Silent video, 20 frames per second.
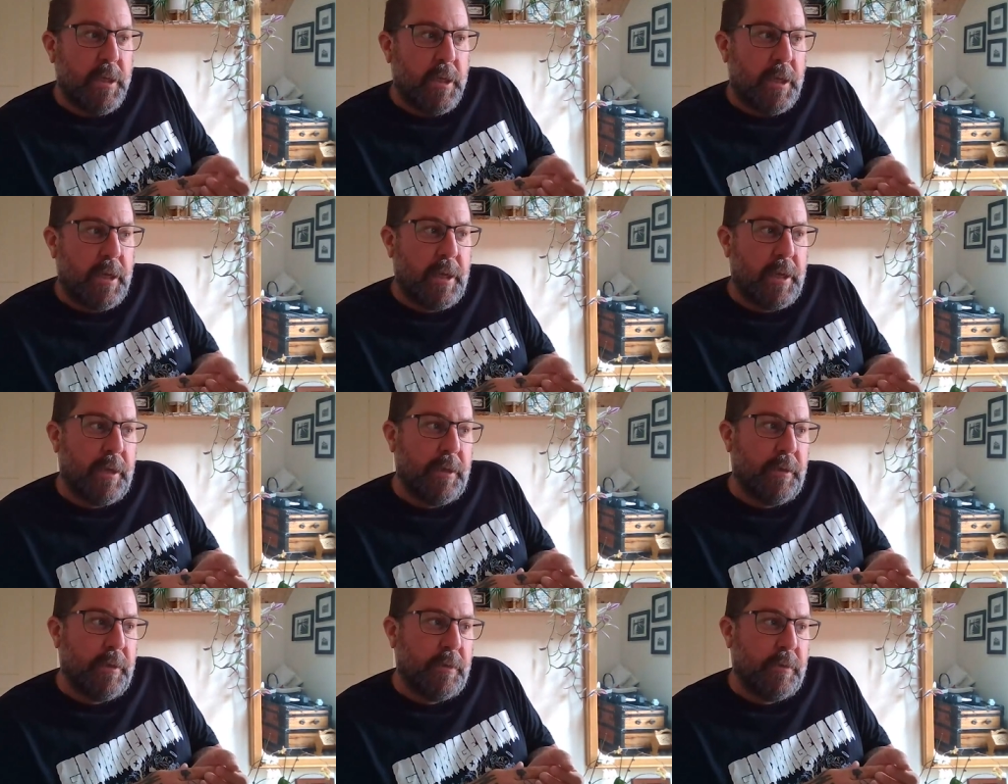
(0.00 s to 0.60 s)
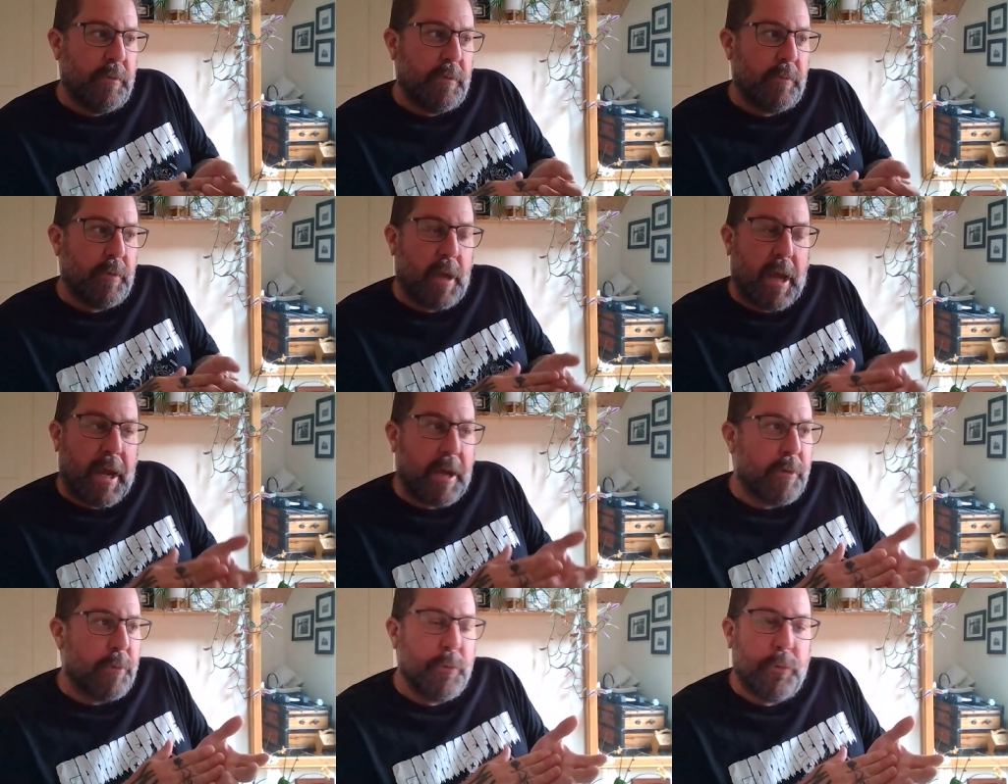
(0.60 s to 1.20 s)
and
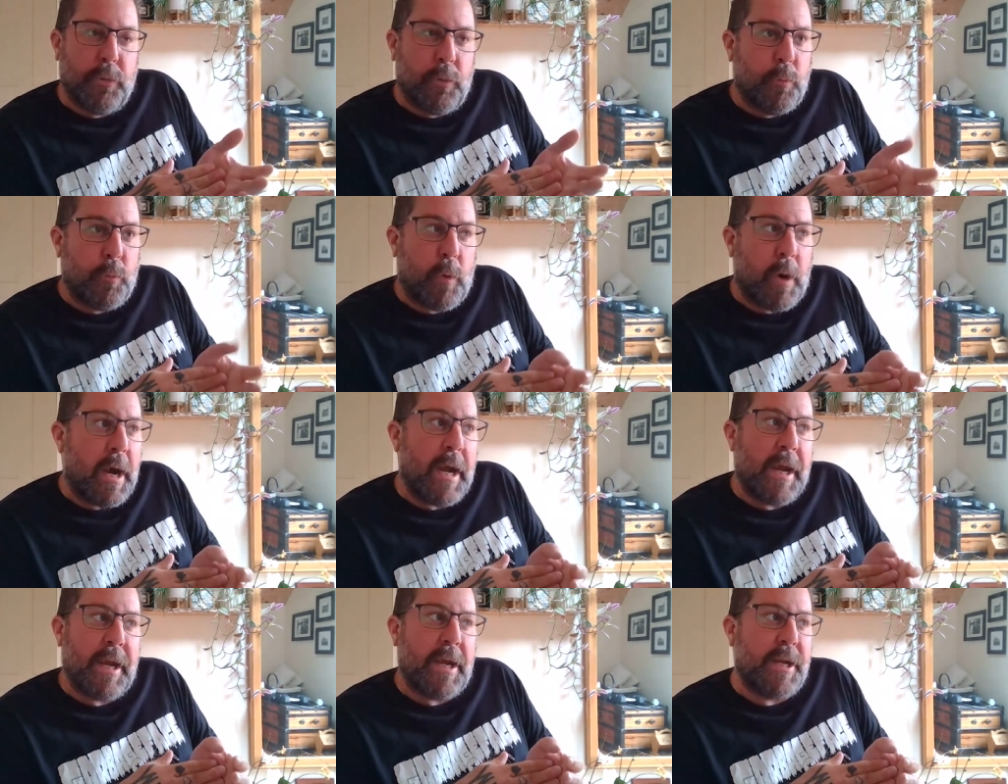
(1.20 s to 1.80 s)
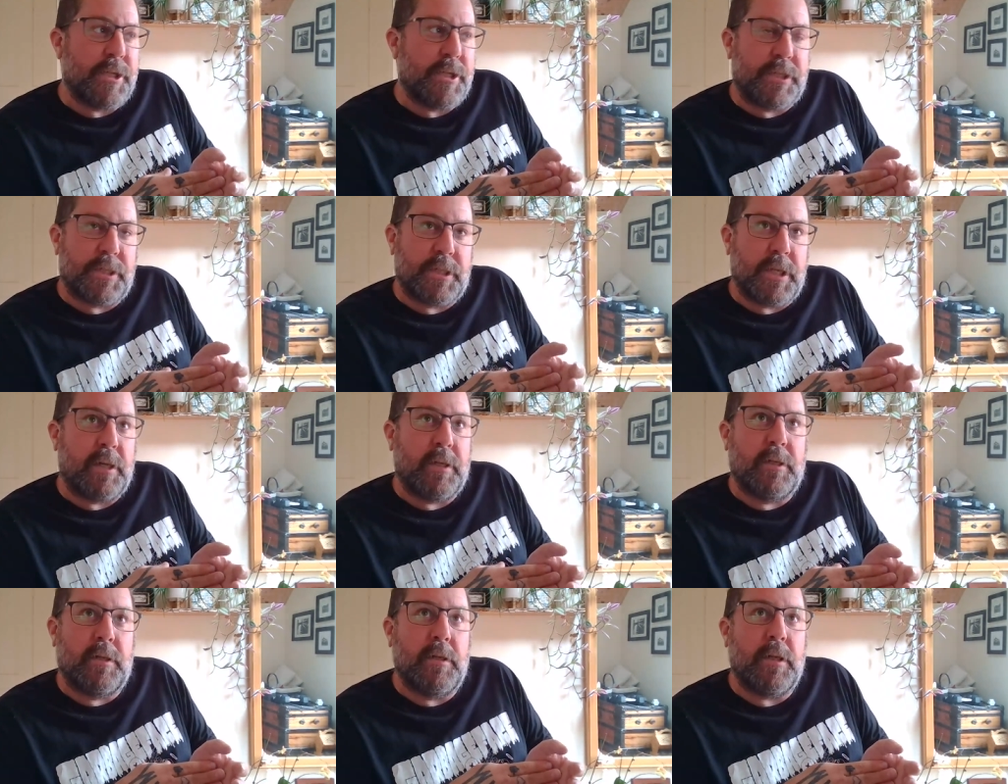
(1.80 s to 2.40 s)
I don't know why I just
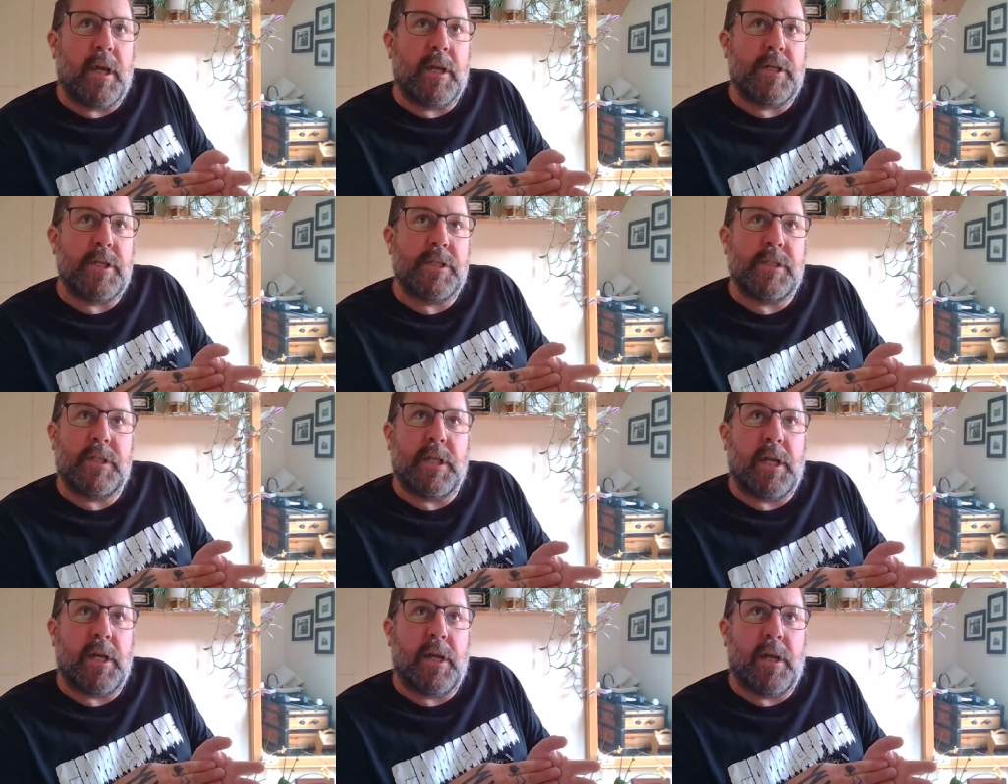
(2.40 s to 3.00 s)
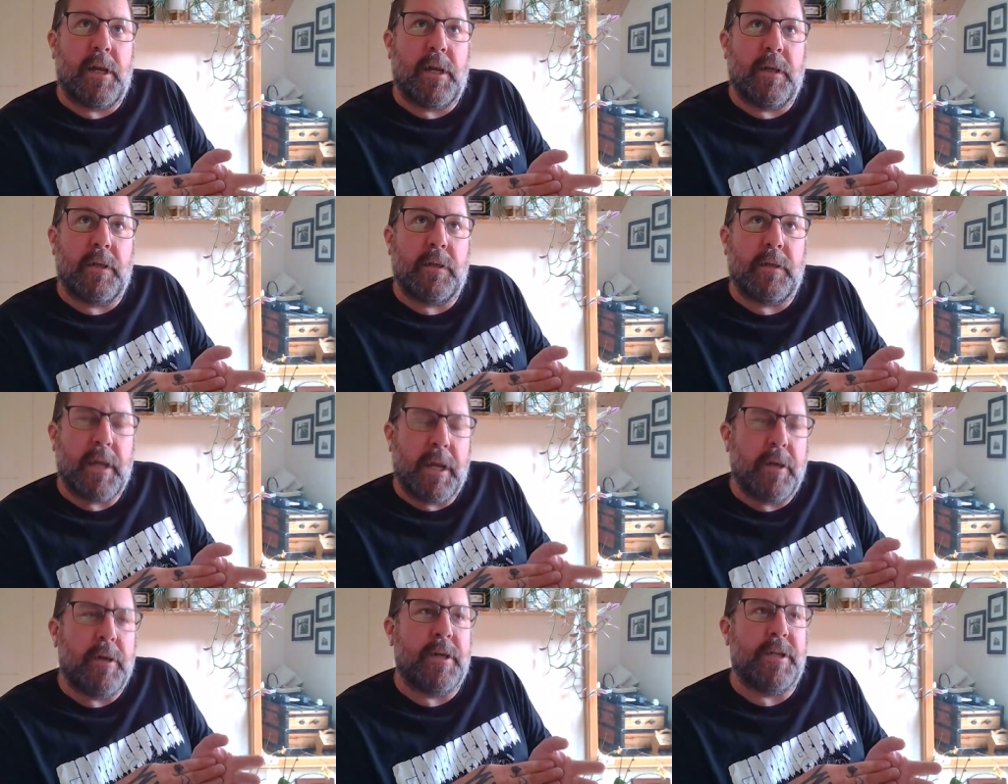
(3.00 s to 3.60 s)
said I just said uh,
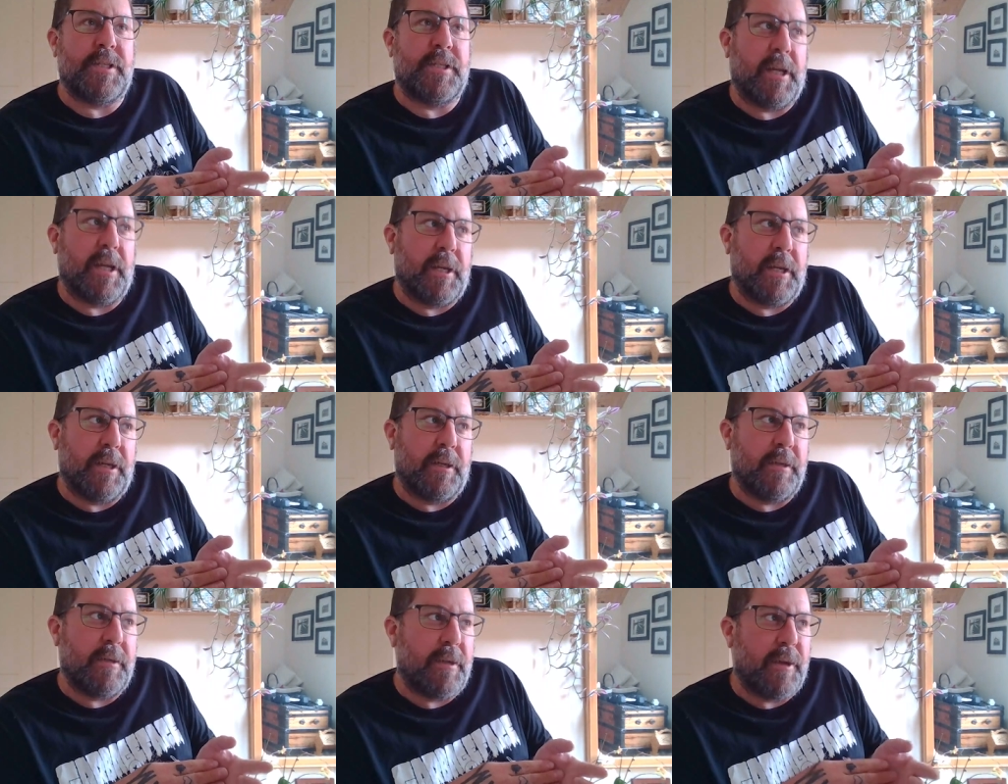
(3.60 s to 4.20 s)
hang on a second,